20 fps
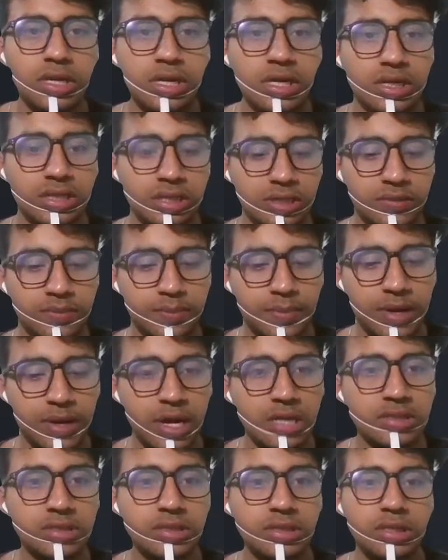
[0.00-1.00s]
and just
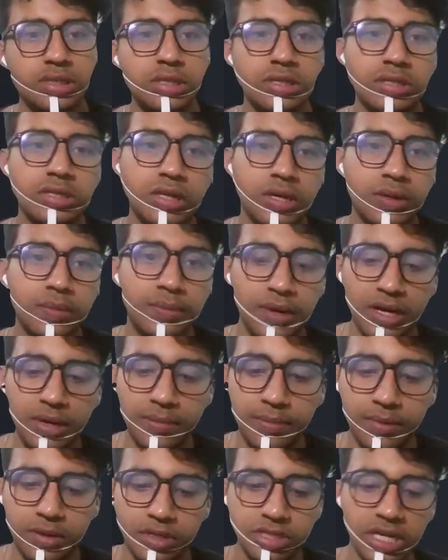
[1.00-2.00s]
pass it a
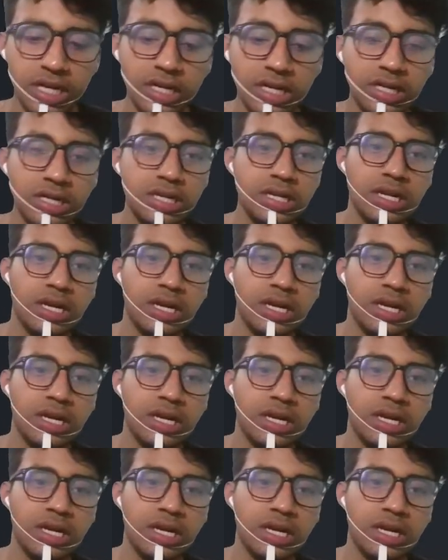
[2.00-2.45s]
build project,